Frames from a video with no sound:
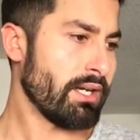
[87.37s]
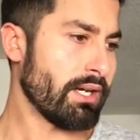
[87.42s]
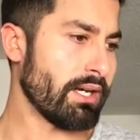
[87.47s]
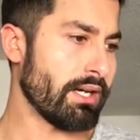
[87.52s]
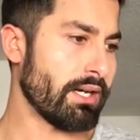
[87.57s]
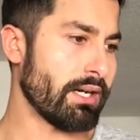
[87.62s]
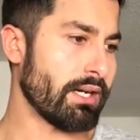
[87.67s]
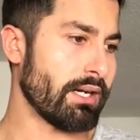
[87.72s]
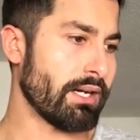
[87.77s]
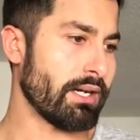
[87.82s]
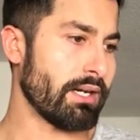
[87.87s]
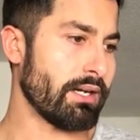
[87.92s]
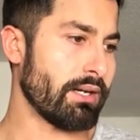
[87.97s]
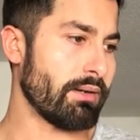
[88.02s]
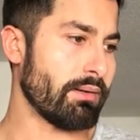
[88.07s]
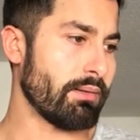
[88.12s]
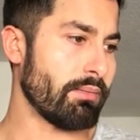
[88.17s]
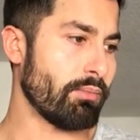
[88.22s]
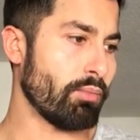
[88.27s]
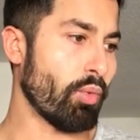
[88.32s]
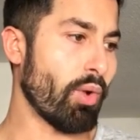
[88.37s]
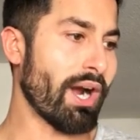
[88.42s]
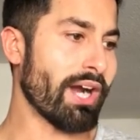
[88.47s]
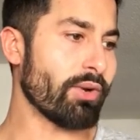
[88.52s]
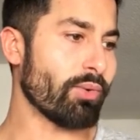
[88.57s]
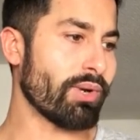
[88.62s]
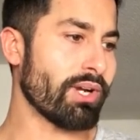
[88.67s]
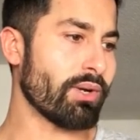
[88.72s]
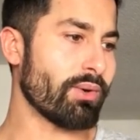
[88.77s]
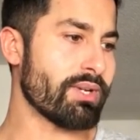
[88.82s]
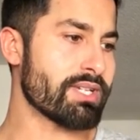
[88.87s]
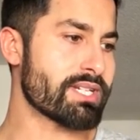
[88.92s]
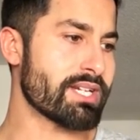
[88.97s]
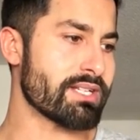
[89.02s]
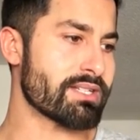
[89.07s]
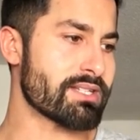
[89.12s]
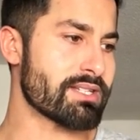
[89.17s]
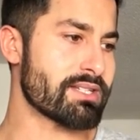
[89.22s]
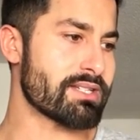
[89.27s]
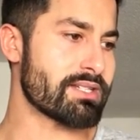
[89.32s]
Um, why do I always
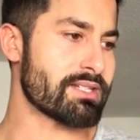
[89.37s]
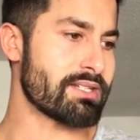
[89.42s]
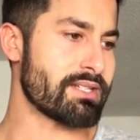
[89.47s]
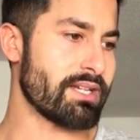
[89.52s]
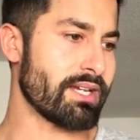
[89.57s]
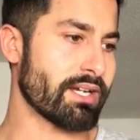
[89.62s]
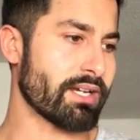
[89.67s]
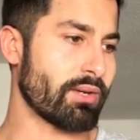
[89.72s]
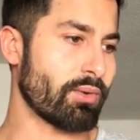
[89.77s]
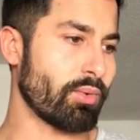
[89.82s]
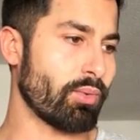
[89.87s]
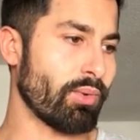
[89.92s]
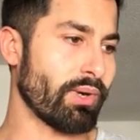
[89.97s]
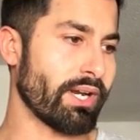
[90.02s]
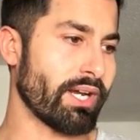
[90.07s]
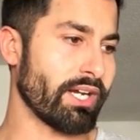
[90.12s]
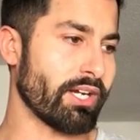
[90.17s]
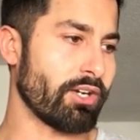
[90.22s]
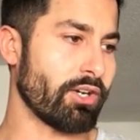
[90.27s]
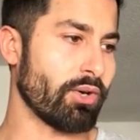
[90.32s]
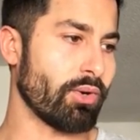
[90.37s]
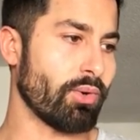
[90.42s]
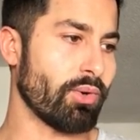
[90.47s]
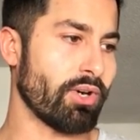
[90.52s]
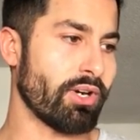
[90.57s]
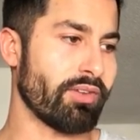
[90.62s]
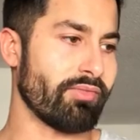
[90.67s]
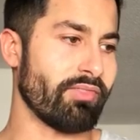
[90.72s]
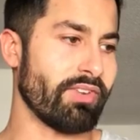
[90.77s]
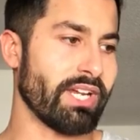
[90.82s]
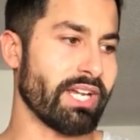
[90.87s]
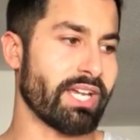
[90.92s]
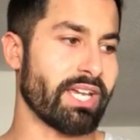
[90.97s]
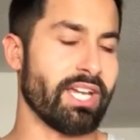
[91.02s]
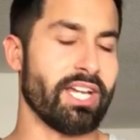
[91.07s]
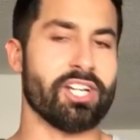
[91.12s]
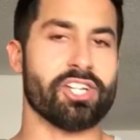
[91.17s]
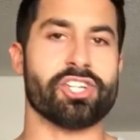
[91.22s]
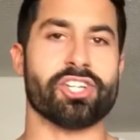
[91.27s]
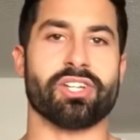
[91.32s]
get sick when I go on
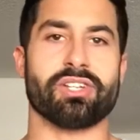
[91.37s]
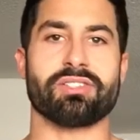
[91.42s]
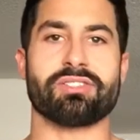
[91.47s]
vacation?